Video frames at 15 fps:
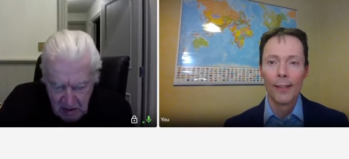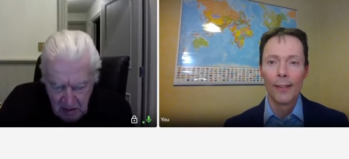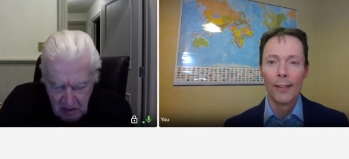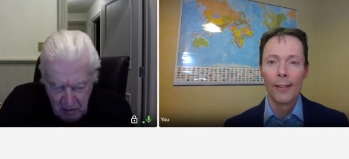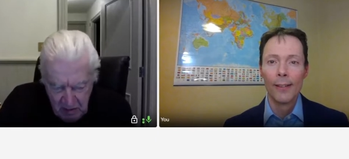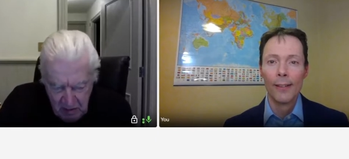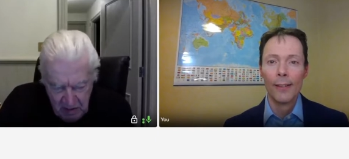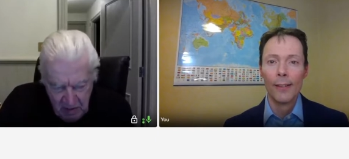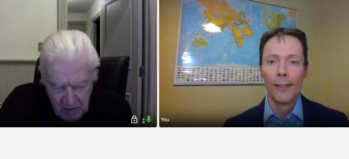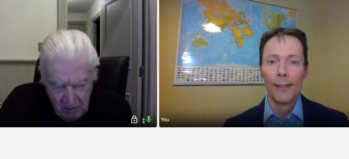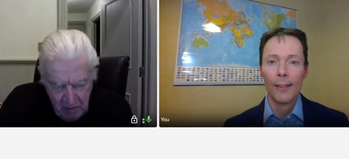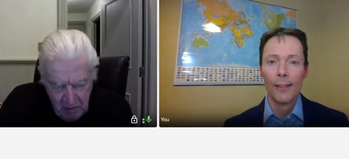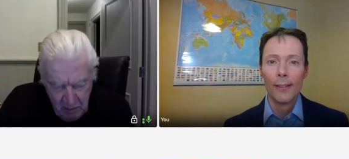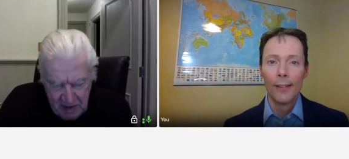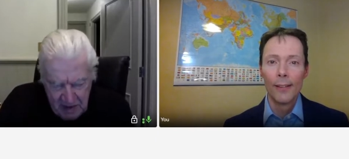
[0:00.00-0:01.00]
Speaker 1: with
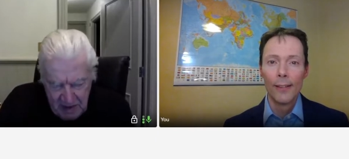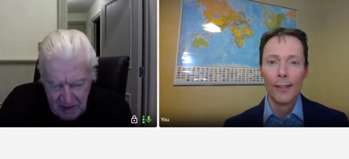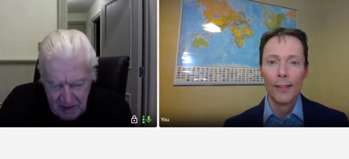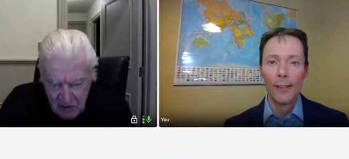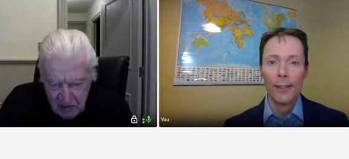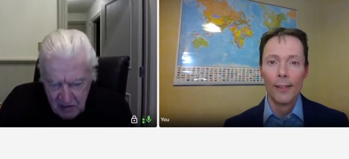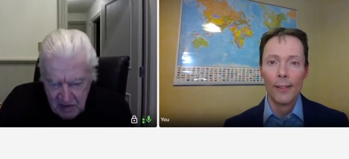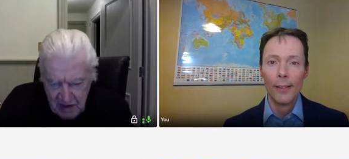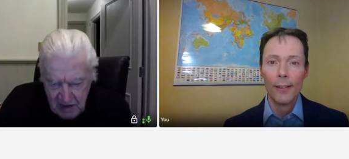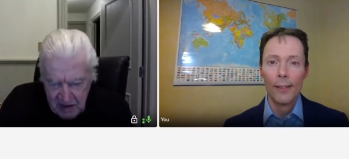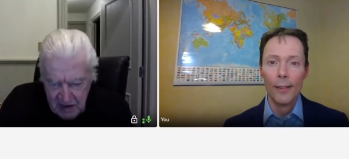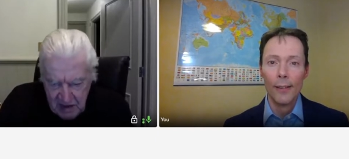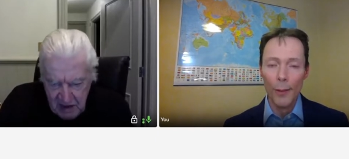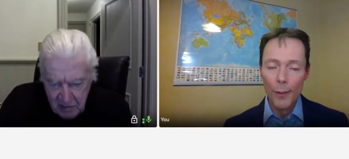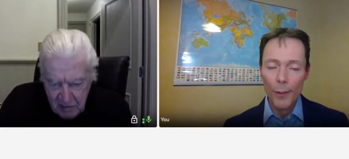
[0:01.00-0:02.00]
the potential for that
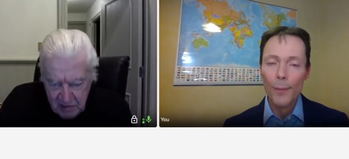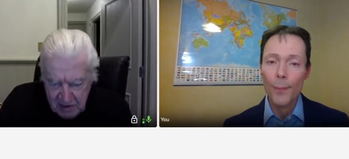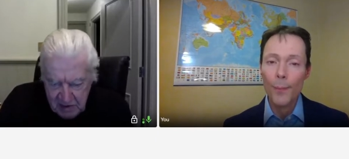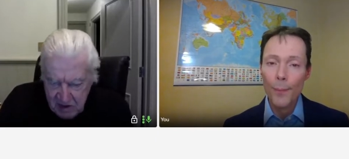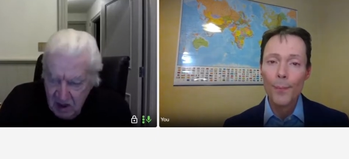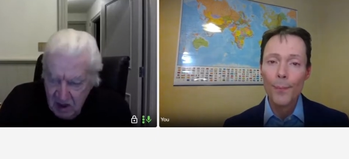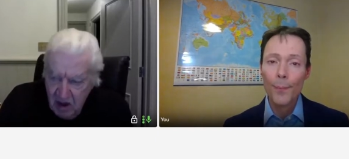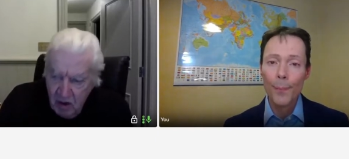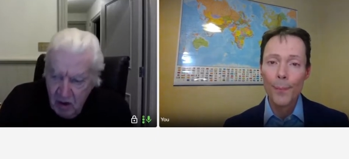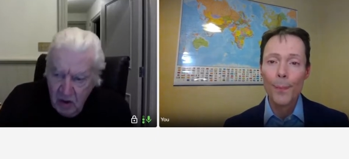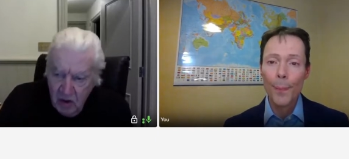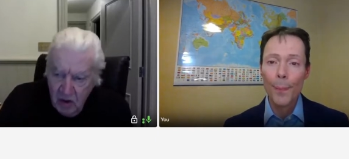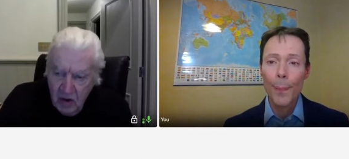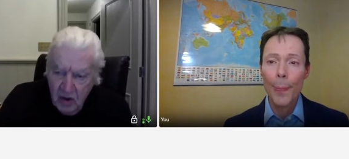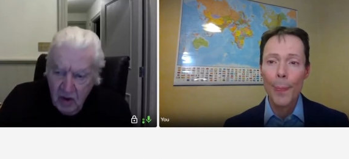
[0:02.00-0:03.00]
to happen. So,
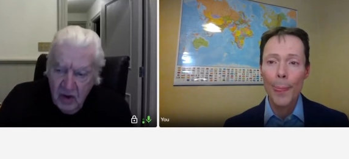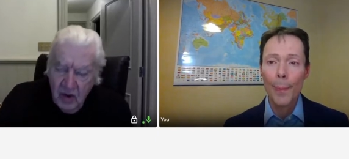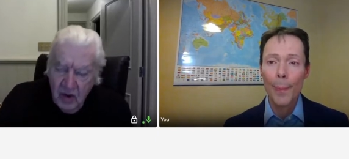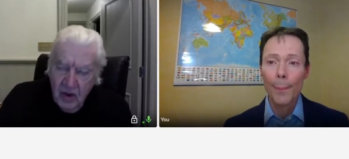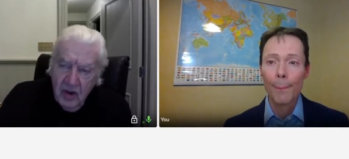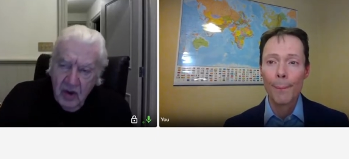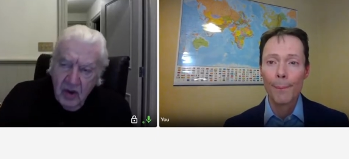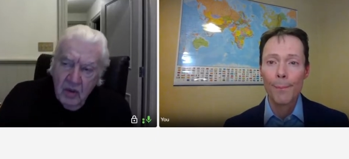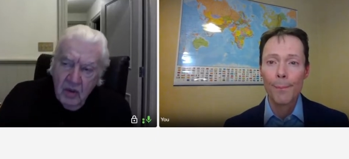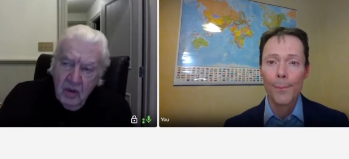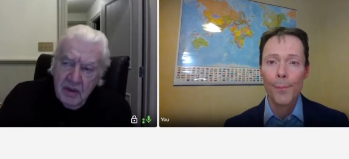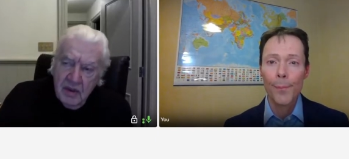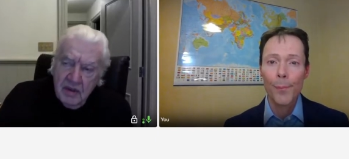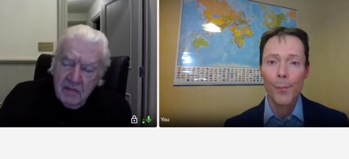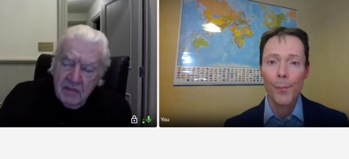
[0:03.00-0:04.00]
what
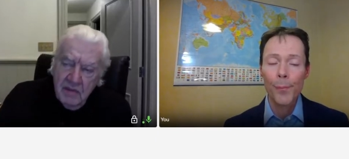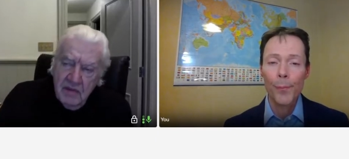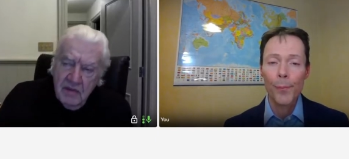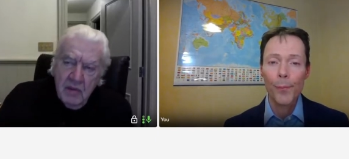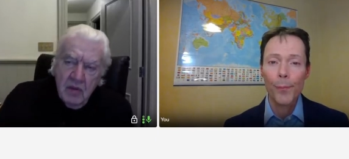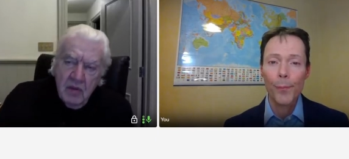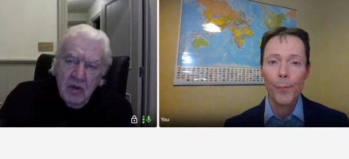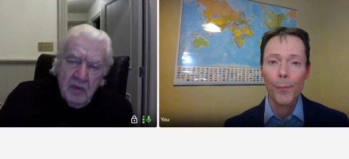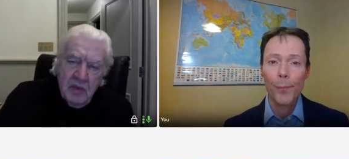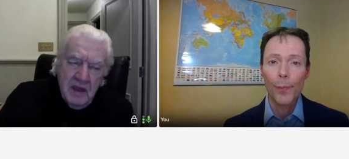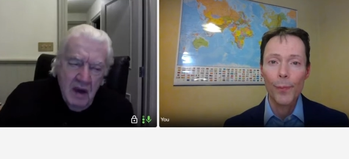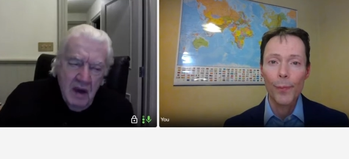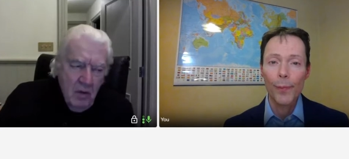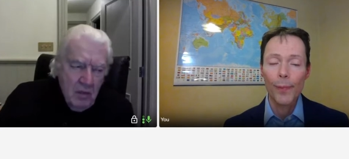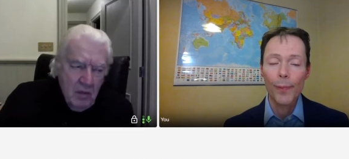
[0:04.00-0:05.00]
we there will be
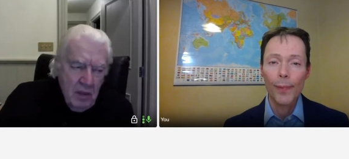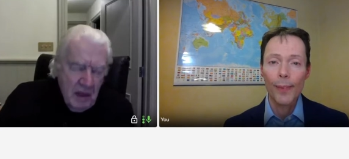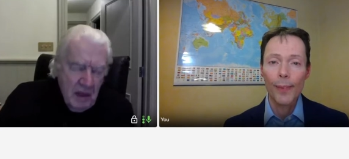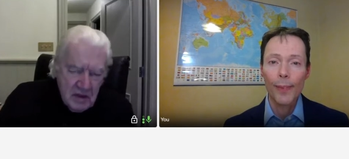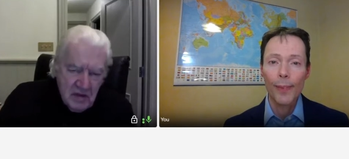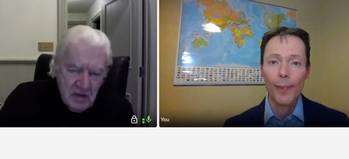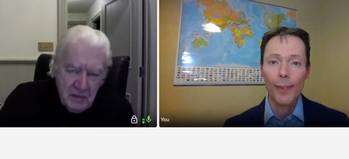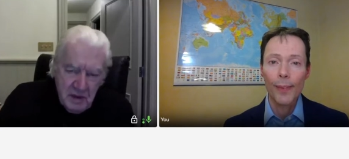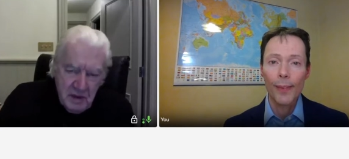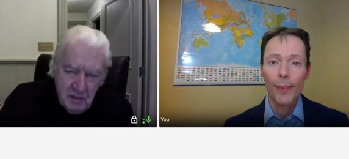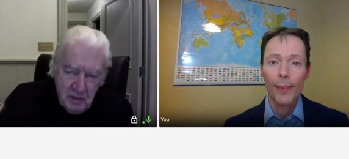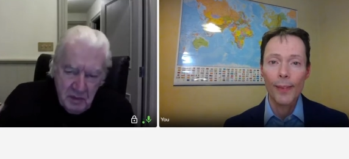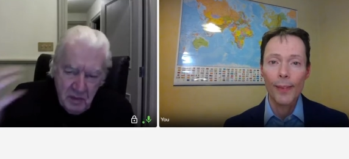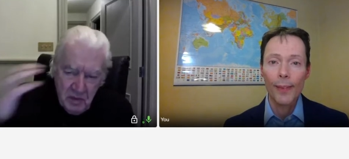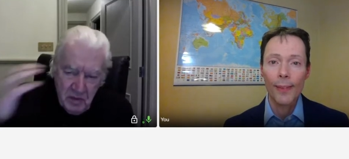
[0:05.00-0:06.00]
a whole bunch of
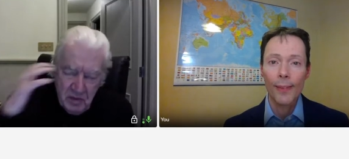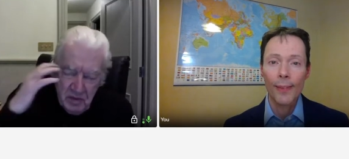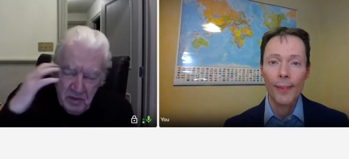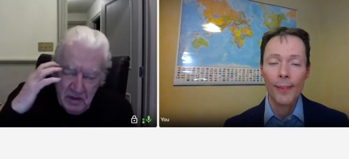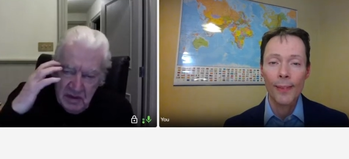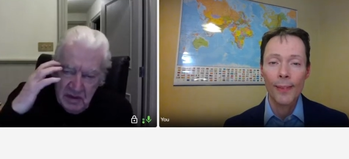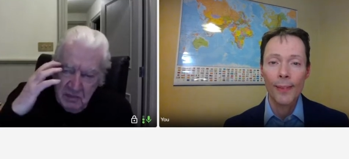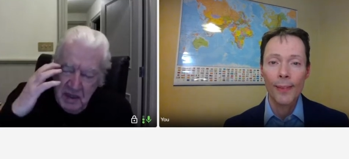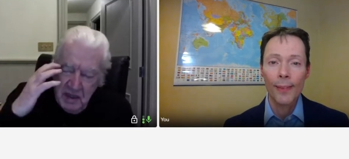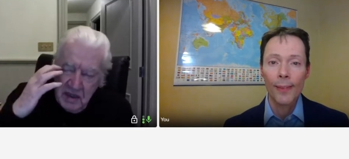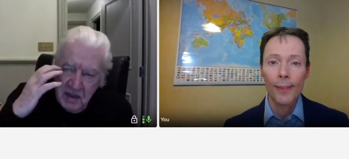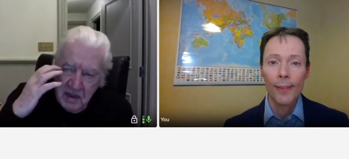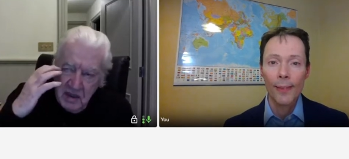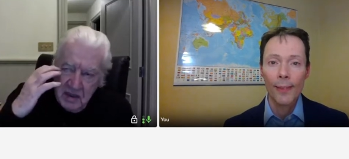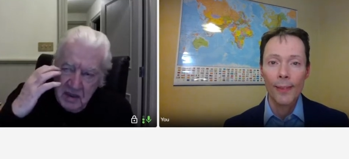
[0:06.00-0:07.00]
people, and by and
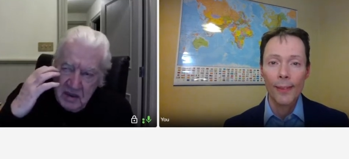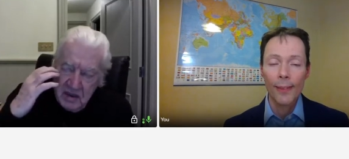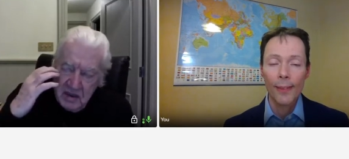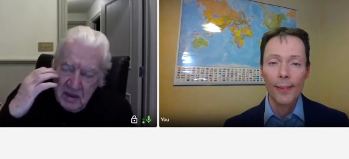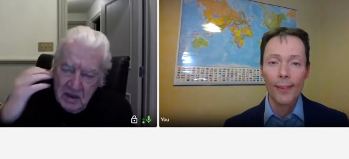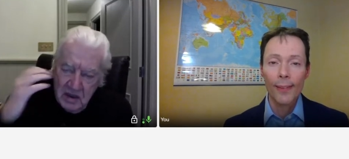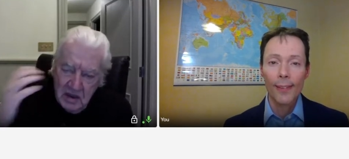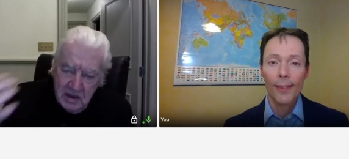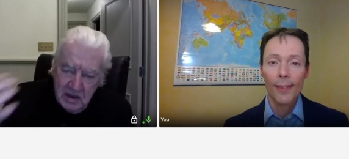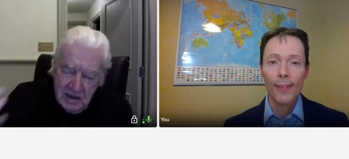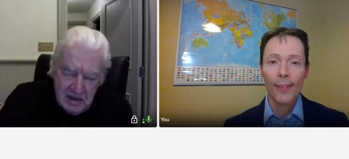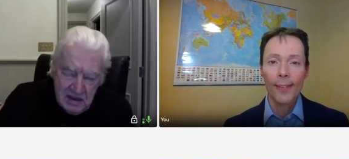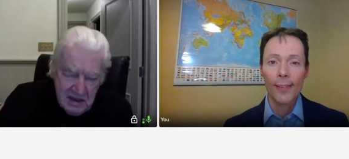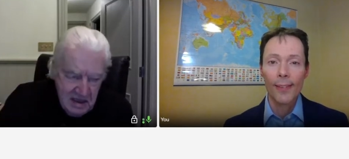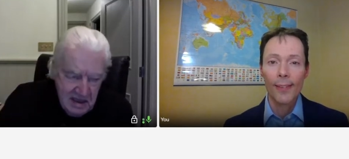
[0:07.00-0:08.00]
large,
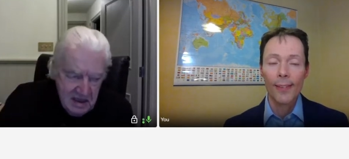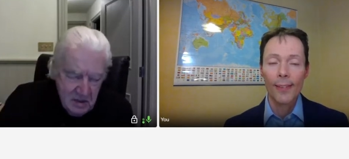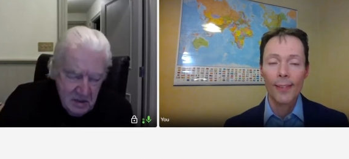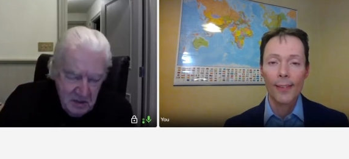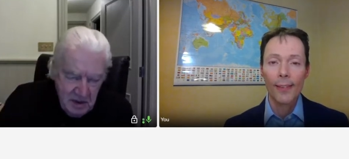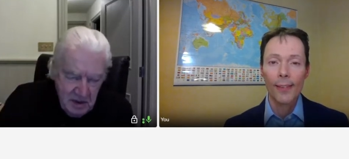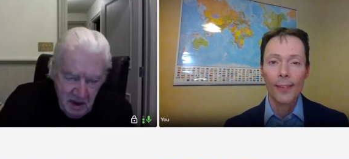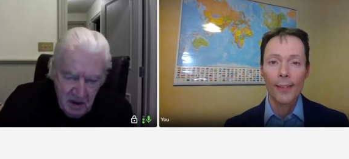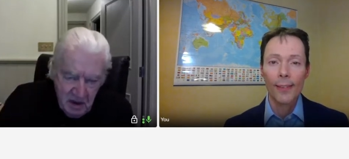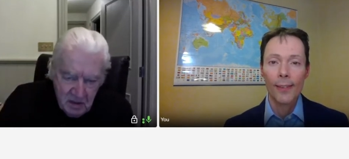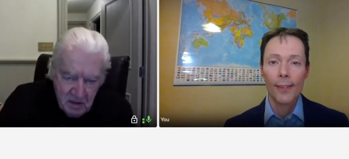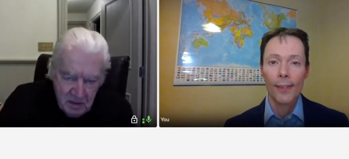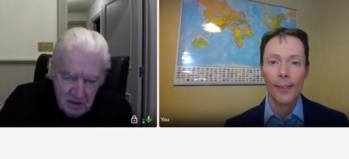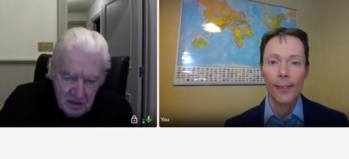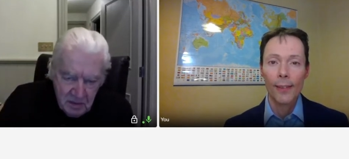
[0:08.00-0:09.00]
they tend to be
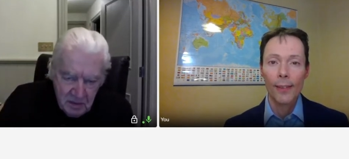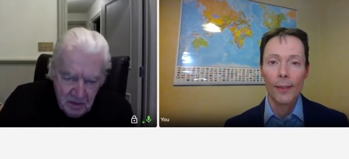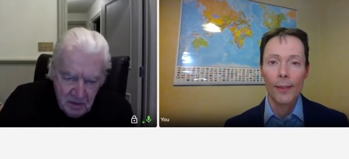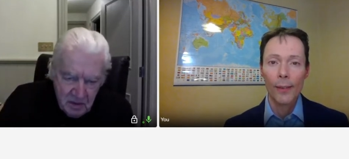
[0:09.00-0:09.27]
younger people